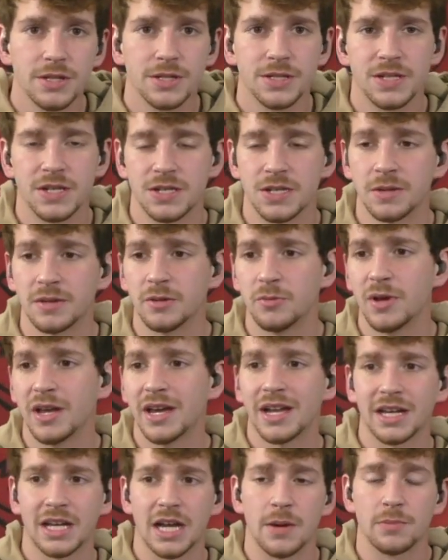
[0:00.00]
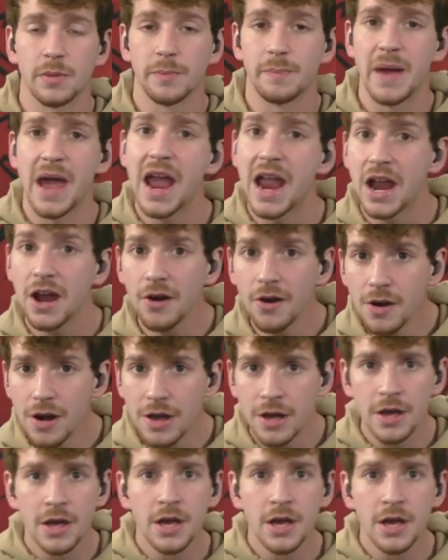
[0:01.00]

Is this something we got to come prepared?